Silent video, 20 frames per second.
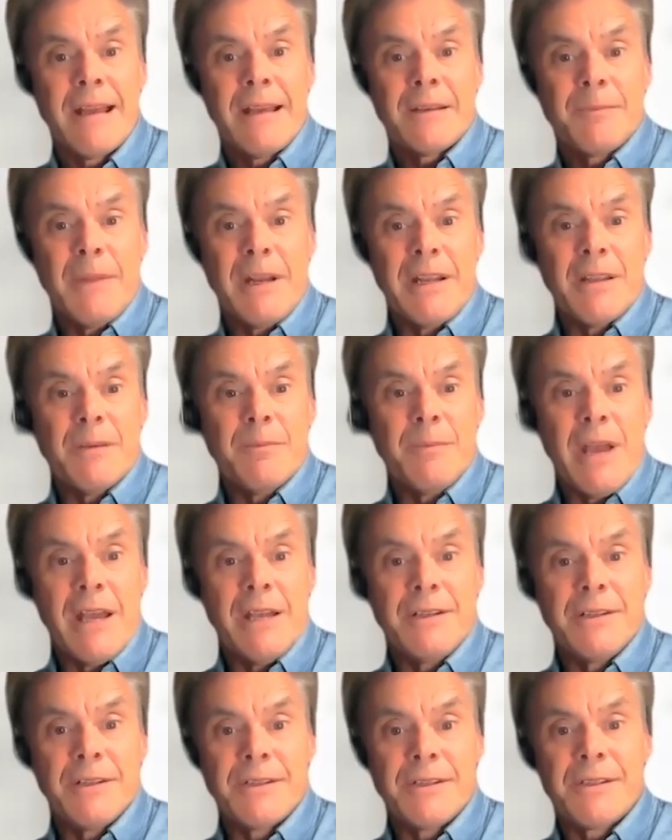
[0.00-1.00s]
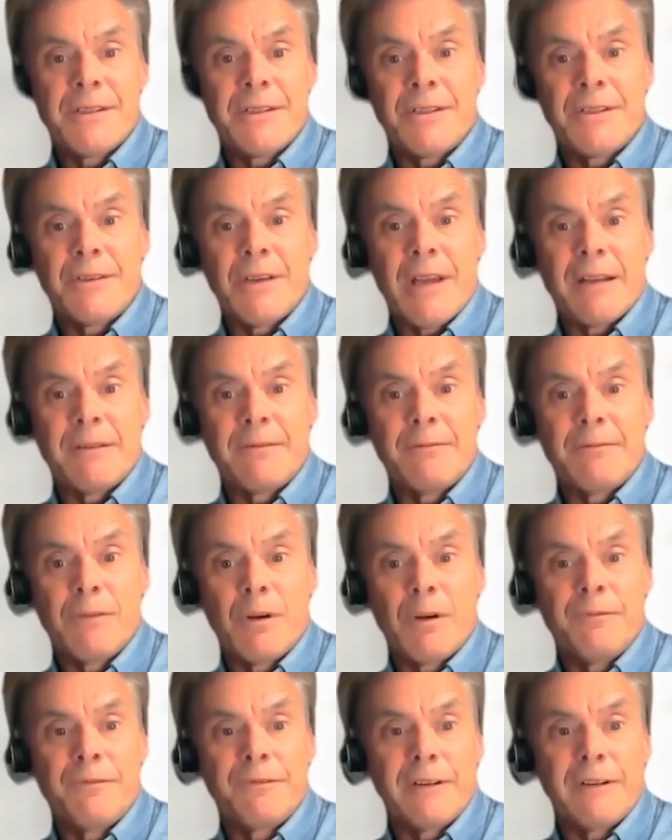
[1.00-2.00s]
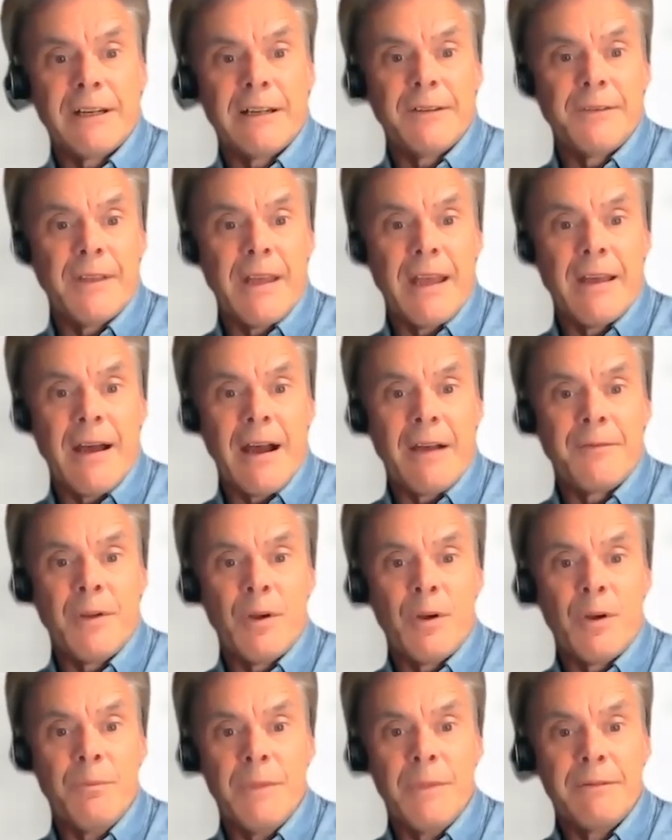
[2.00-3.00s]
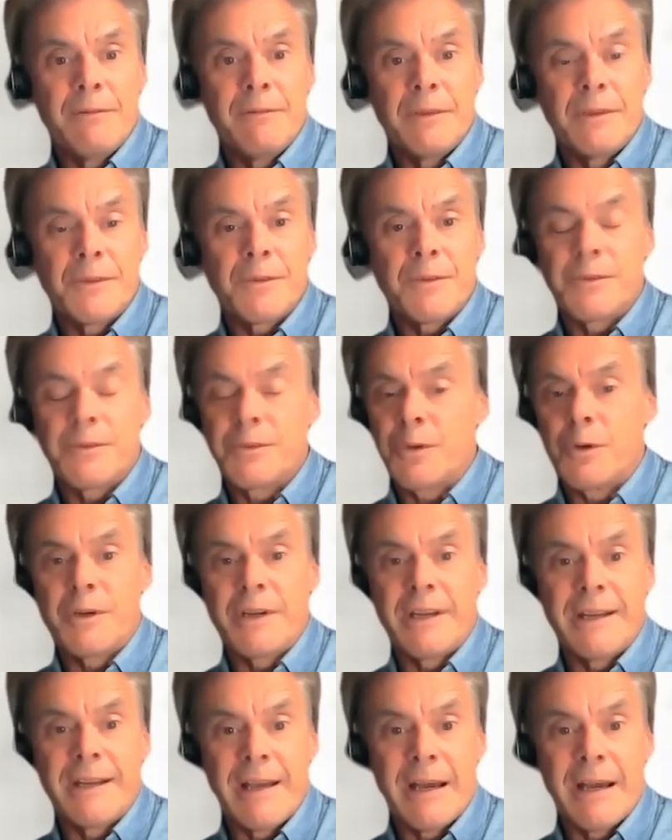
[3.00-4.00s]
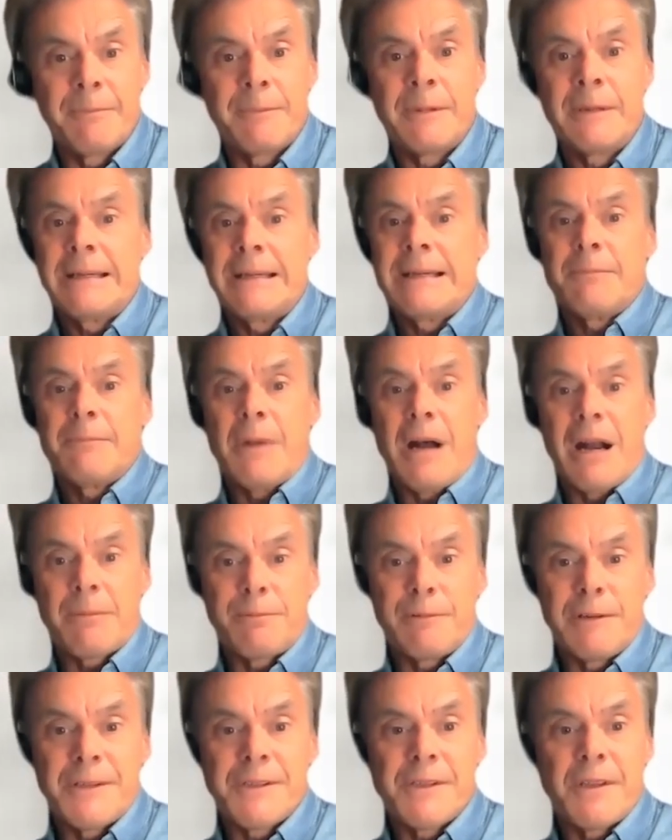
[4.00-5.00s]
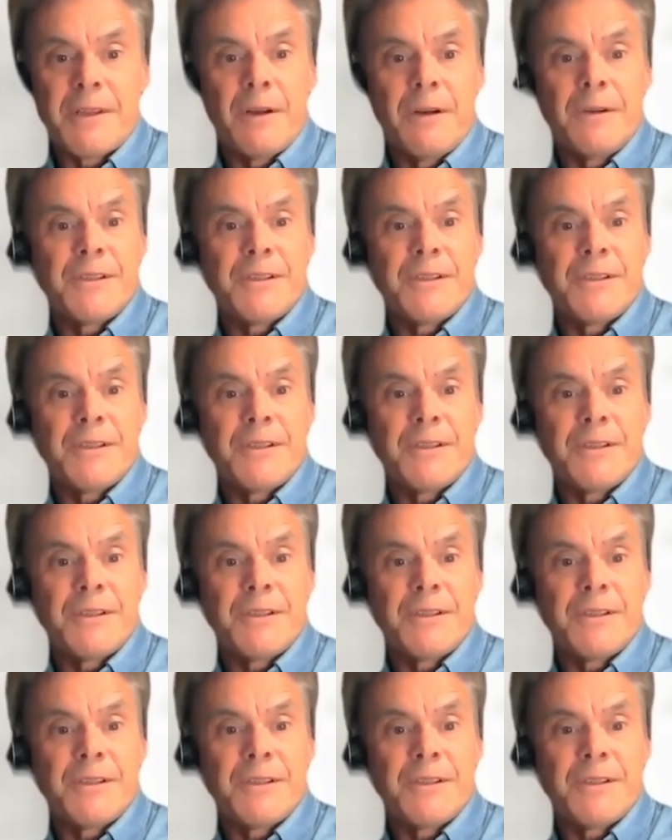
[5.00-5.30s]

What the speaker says: Many of the majors, you had Rob Friedland there, Ivanhoe Minerals talking it up, Mark Bristow,